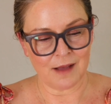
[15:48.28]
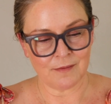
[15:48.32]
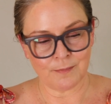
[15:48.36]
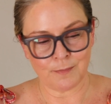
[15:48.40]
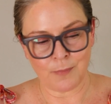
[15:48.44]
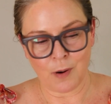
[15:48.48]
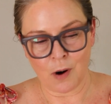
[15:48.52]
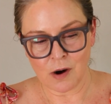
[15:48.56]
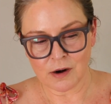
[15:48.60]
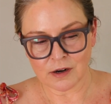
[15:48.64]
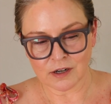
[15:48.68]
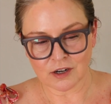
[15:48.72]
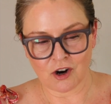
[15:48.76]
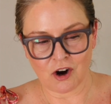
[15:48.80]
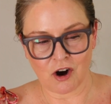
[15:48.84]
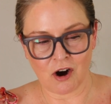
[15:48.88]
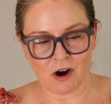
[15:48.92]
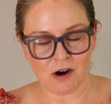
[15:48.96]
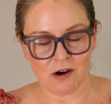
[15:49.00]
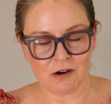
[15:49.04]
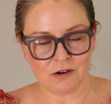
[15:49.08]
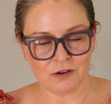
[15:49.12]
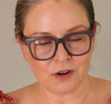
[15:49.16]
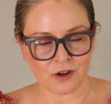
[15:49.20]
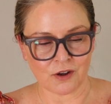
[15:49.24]
part
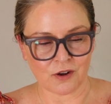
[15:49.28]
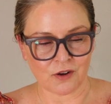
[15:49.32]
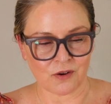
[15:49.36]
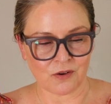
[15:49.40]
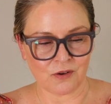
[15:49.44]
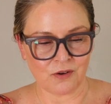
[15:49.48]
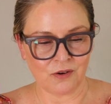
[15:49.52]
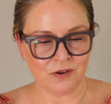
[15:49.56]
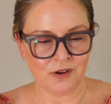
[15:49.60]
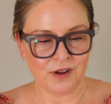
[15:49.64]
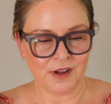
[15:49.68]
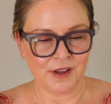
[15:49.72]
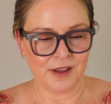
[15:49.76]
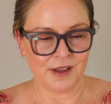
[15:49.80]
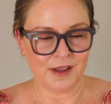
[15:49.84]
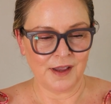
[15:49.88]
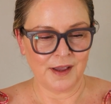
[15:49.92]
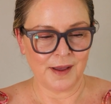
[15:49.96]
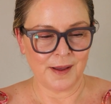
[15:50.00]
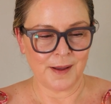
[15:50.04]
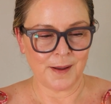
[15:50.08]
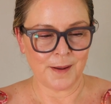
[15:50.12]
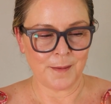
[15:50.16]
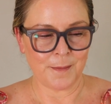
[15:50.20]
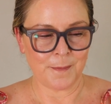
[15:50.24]
cargo,
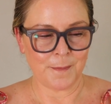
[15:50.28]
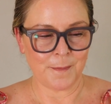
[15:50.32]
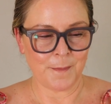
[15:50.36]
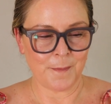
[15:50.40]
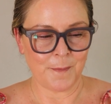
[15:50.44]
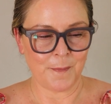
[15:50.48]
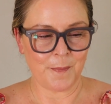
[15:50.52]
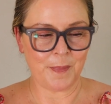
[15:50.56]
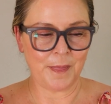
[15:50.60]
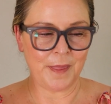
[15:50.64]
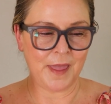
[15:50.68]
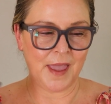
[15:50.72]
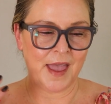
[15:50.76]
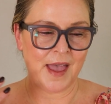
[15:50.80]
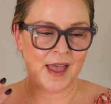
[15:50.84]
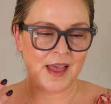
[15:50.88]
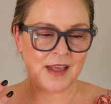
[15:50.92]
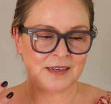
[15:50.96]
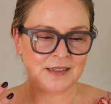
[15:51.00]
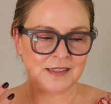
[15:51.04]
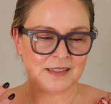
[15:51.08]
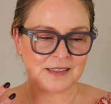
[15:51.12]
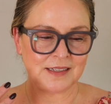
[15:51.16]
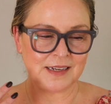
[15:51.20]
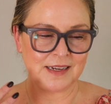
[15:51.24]

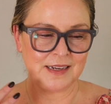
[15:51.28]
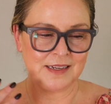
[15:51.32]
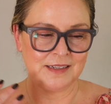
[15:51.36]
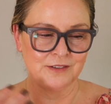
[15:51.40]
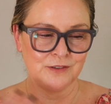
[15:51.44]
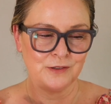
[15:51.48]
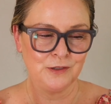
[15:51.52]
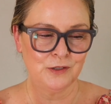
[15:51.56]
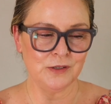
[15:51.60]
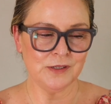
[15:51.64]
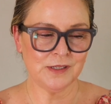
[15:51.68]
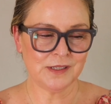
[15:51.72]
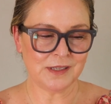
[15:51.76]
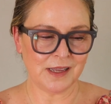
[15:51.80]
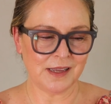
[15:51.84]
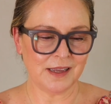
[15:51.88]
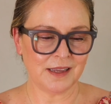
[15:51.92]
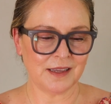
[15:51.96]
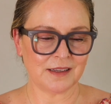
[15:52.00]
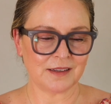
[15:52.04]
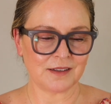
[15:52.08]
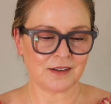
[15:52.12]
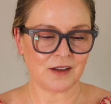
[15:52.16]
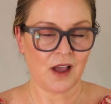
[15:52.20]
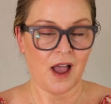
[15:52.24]
and it looks like,